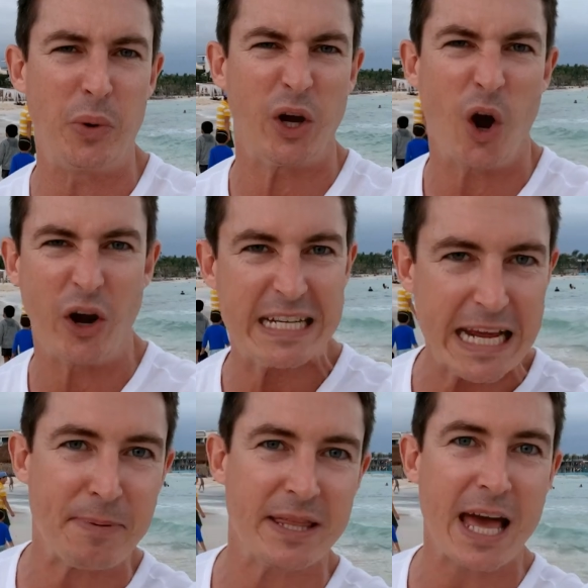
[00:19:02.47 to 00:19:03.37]
would have gone
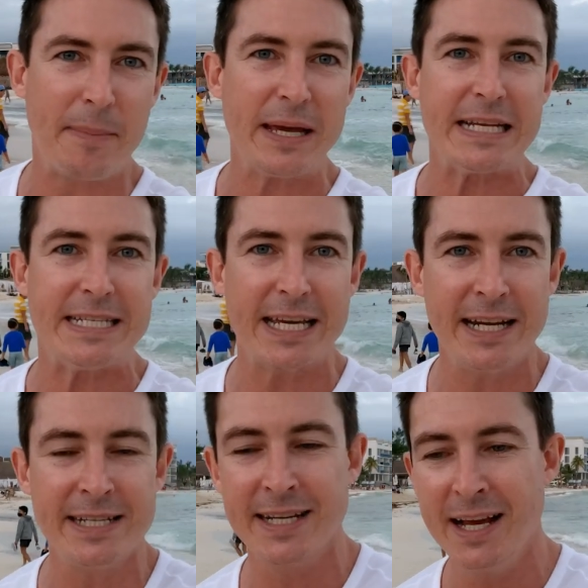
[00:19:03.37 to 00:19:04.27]
deeper there, but you
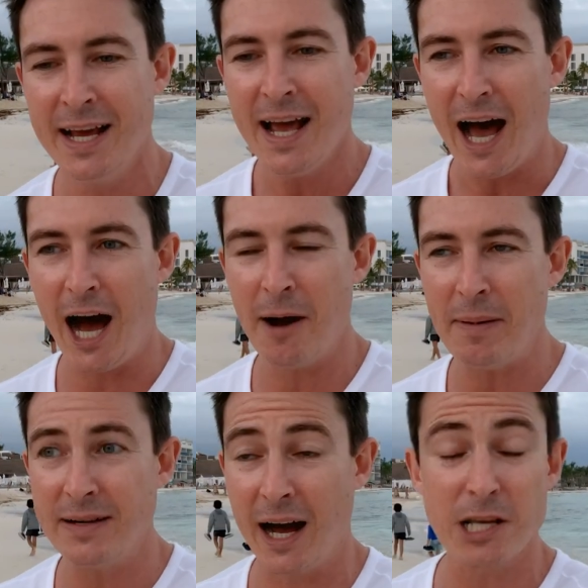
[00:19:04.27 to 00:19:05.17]
didn't.
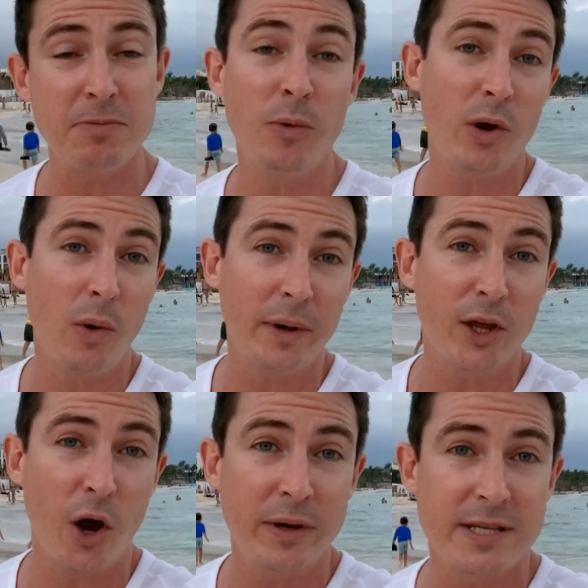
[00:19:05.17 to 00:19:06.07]
And ask me what you want me
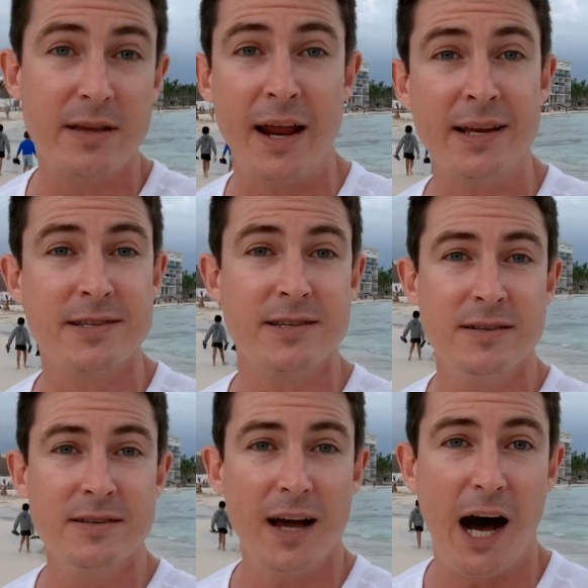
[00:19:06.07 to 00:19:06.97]
to go into the next
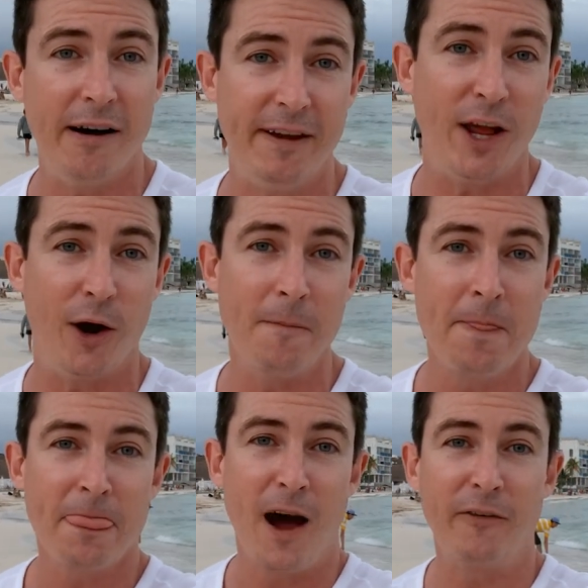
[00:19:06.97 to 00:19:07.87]
video.
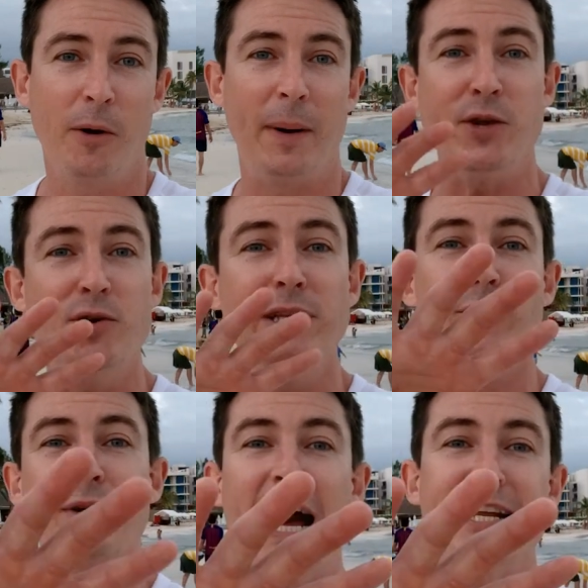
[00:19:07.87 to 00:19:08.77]
I've got my new
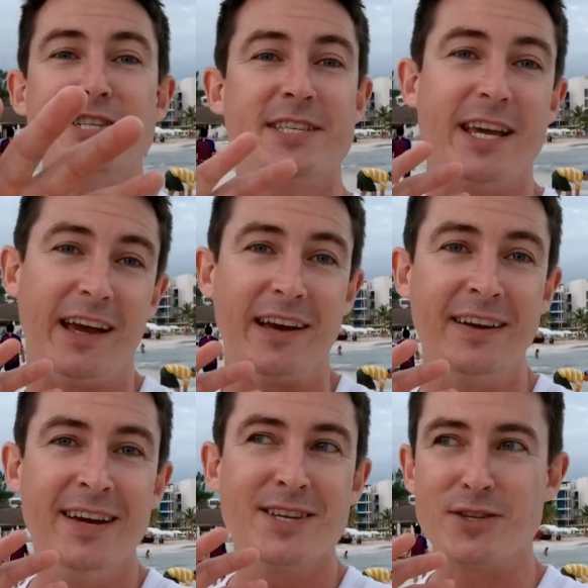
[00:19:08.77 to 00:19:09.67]
little gadgets here,
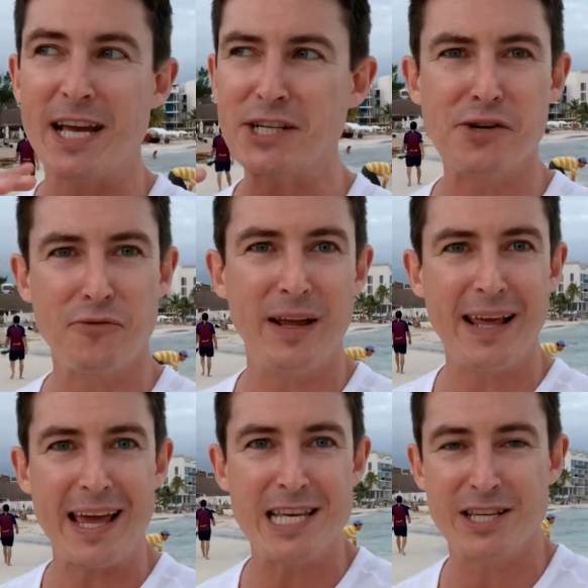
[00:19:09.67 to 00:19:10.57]
so it's actually
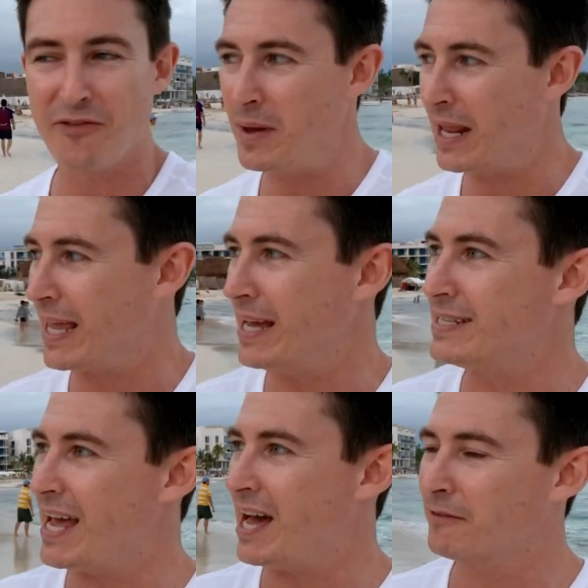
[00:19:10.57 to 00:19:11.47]
really easy for me to
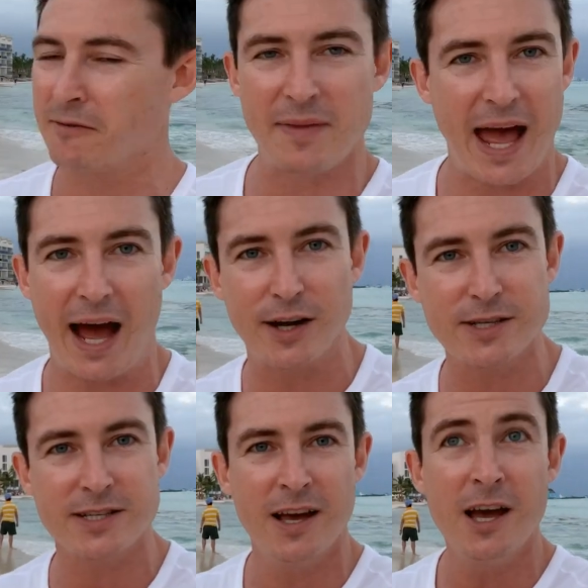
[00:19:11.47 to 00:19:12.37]
get down from the
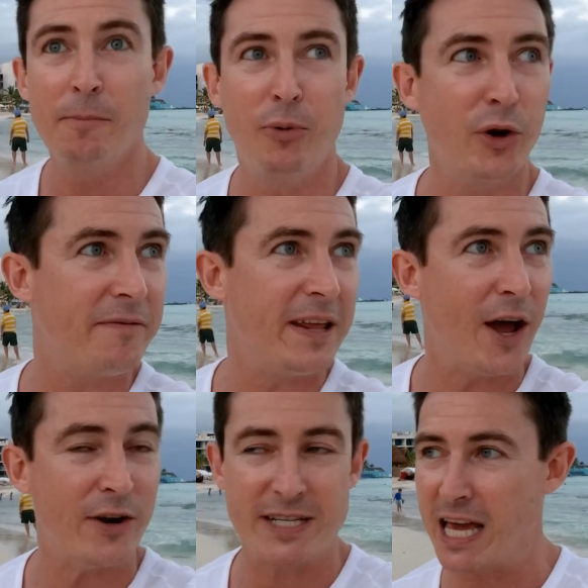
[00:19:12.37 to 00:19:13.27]
house, put a
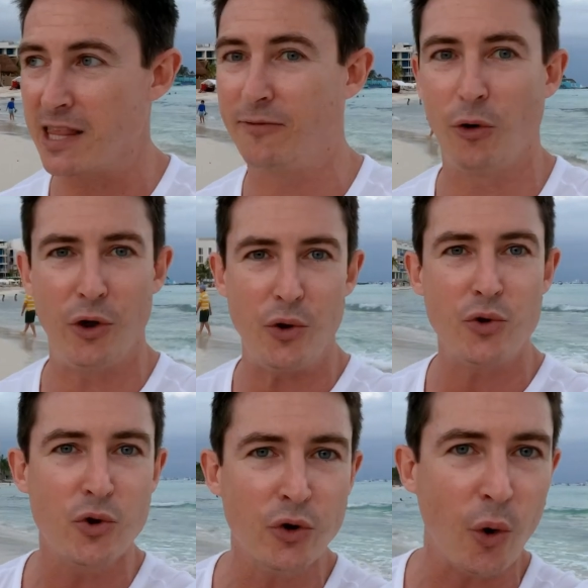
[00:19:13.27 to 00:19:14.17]
video together for you,
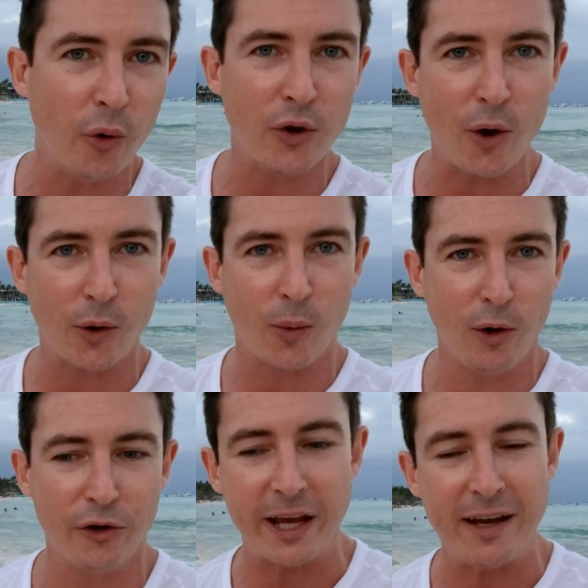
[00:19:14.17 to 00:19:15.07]
good audio
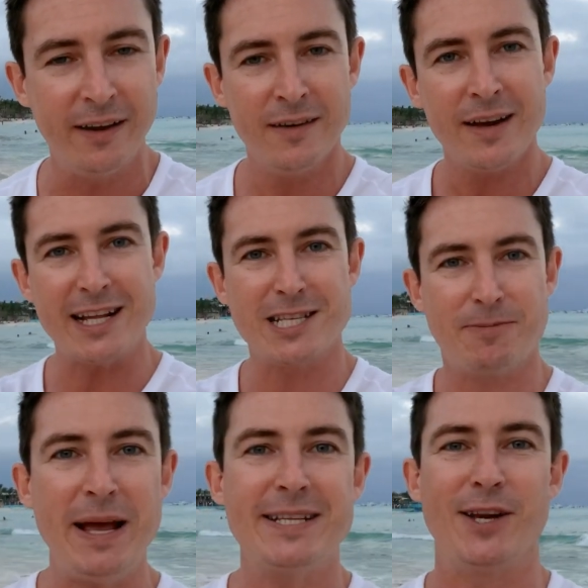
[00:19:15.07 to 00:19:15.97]
quality, and
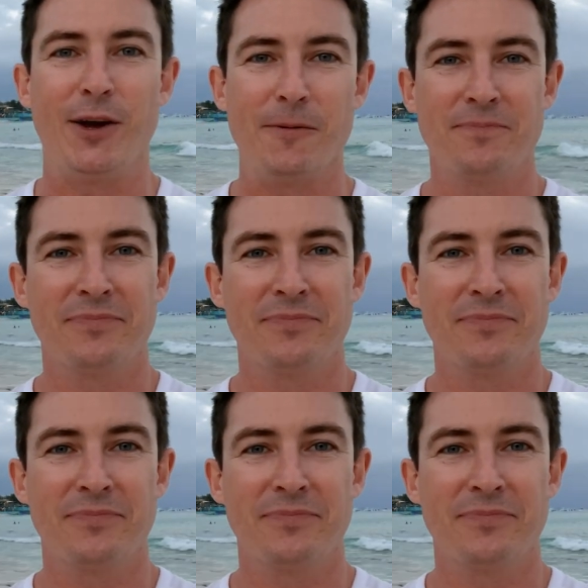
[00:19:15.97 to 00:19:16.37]
speak to you.